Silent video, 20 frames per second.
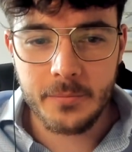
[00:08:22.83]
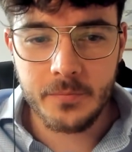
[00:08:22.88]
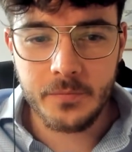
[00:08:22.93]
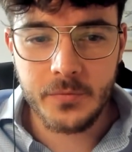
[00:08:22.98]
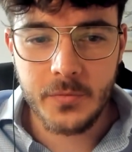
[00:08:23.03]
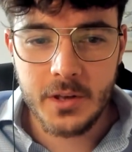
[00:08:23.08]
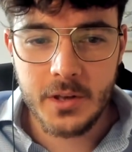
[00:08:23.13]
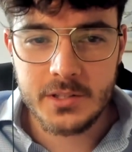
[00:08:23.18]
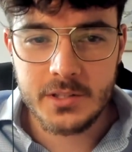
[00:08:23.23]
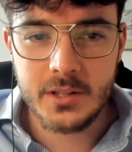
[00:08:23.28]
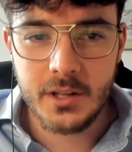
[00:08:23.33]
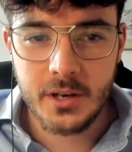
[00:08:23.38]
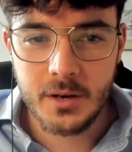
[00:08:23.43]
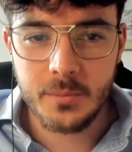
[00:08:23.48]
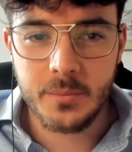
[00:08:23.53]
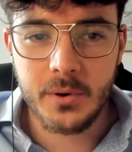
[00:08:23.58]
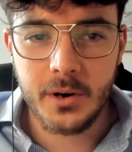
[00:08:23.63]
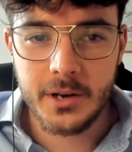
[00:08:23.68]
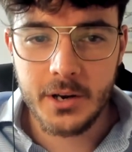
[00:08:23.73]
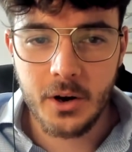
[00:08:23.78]
It's the
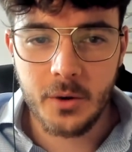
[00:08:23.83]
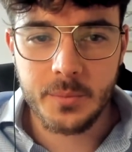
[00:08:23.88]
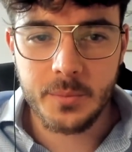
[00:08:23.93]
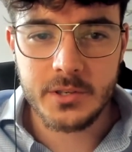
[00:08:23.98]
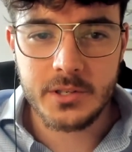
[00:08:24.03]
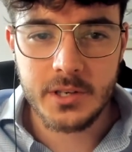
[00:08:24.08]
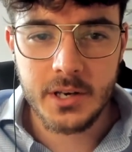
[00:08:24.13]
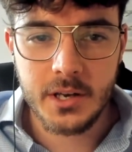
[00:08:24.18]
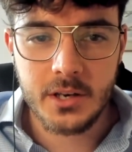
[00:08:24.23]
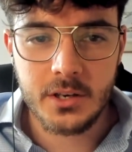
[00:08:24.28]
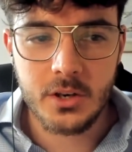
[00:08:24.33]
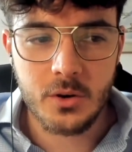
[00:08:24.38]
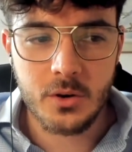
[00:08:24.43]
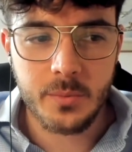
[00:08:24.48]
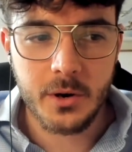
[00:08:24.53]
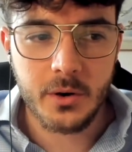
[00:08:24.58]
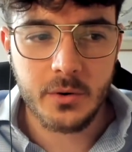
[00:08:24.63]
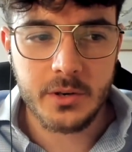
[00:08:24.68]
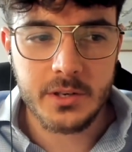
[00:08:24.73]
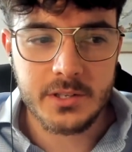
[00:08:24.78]
complete opposite. A new
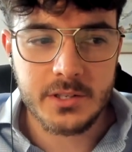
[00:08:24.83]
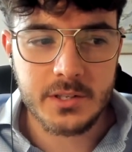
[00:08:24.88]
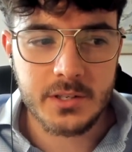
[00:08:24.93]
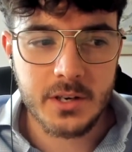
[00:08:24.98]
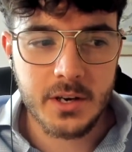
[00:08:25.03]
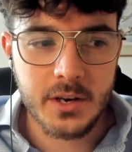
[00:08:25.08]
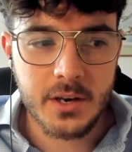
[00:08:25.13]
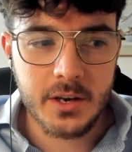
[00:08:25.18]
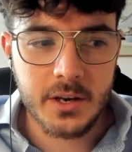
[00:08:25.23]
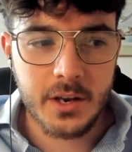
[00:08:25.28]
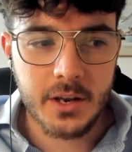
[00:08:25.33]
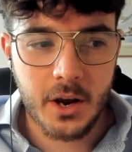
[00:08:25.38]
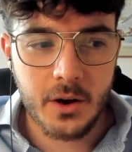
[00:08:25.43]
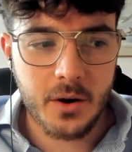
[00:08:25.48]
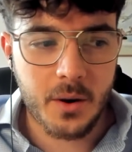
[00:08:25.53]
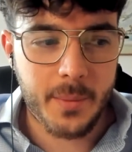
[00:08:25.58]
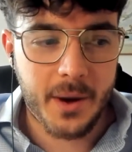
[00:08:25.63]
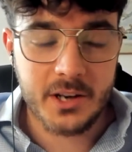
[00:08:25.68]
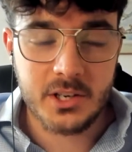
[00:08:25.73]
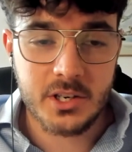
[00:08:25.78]
build is,
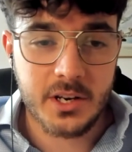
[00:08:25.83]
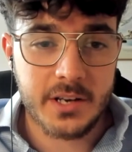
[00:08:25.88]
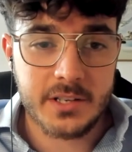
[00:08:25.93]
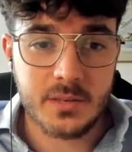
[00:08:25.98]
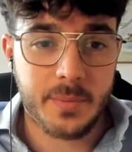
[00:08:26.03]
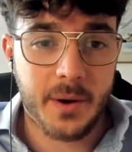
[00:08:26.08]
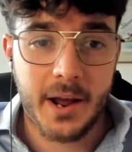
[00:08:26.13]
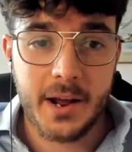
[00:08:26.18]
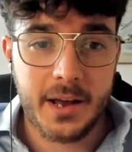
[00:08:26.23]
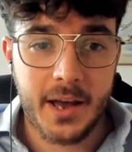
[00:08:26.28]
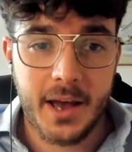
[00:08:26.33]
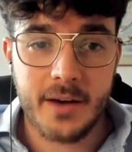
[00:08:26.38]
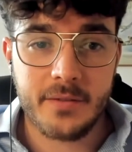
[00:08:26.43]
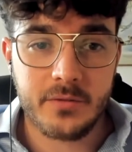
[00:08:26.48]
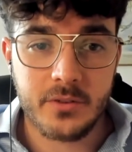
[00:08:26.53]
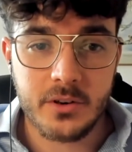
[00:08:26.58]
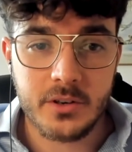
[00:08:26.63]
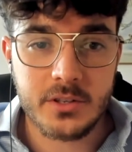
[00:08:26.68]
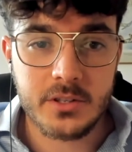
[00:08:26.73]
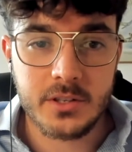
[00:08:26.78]
imagine it's a blank
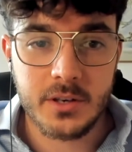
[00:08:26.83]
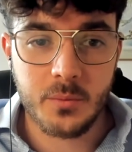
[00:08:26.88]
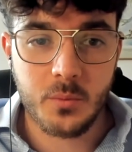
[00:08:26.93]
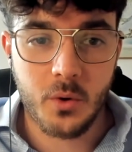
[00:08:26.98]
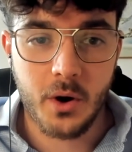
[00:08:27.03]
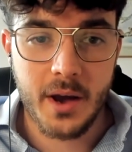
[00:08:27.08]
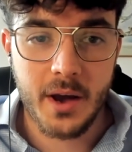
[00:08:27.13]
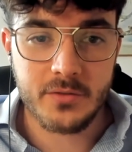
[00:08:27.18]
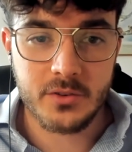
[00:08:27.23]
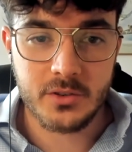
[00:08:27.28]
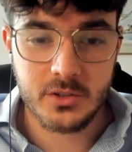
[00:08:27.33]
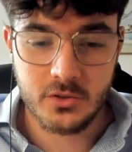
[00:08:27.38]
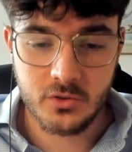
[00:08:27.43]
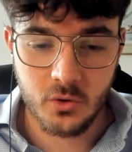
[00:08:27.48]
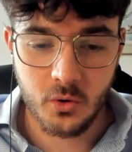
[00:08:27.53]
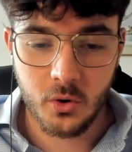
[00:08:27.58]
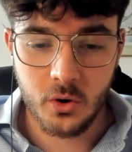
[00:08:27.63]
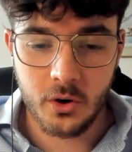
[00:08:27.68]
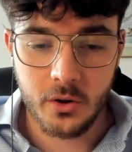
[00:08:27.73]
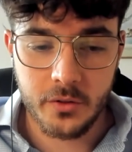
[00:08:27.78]
canvas, and whatever's
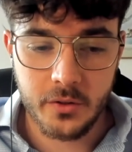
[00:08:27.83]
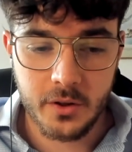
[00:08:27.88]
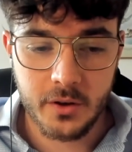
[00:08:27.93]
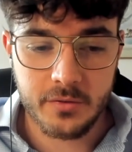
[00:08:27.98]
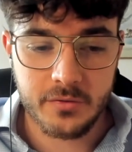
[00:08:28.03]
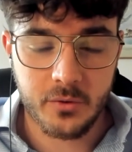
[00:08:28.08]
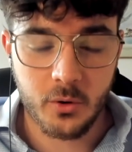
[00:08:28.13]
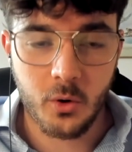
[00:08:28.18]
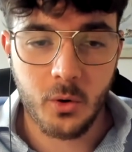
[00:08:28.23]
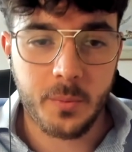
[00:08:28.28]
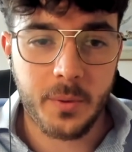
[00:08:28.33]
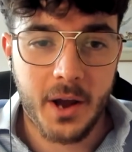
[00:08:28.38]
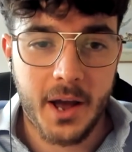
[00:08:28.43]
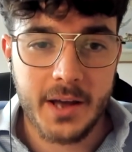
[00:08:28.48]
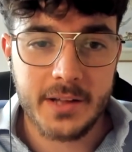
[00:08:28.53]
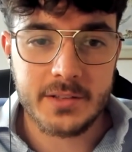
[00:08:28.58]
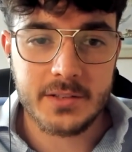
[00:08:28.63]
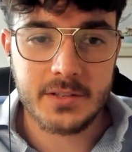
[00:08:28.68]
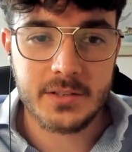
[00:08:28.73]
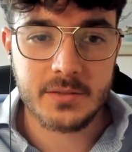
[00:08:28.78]
drawn on the floor
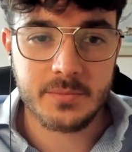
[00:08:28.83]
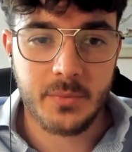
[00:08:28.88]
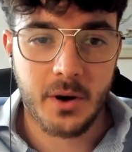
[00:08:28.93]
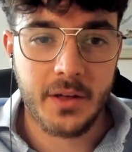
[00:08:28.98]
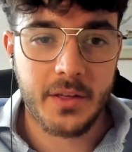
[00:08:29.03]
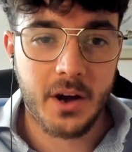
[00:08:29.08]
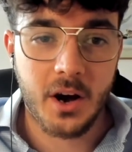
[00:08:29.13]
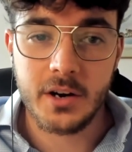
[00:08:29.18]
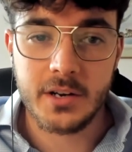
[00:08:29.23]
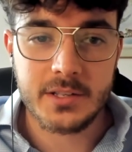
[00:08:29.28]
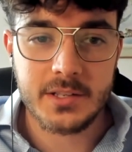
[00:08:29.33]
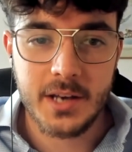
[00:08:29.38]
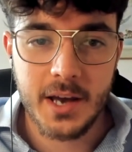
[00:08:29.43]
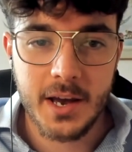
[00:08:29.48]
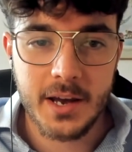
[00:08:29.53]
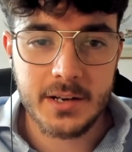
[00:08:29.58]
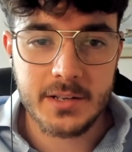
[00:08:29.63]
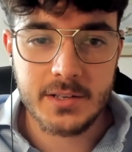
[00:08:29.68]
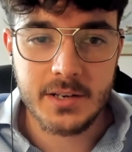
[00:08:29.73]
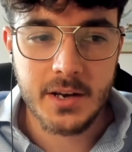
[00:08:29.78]
plans by the
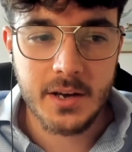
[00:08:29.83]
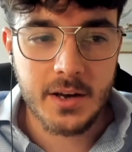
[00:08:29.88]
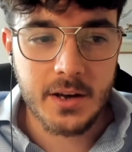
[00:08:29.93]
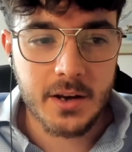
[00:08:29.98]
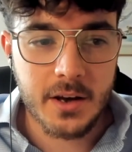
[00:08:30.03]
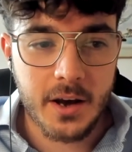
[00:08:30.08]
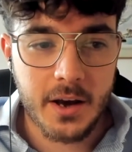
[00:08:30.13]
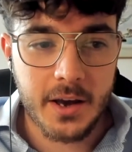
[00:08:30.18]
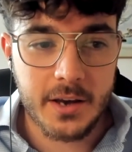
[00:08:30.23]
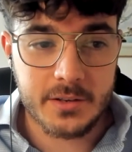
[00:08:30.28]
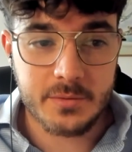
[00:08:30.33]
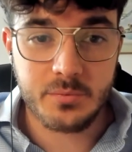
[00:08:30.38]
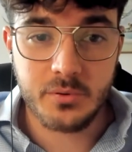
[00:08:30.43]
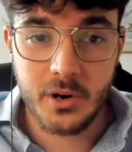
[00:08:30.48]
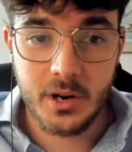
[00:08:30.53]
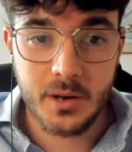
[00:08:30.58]
architect is pretty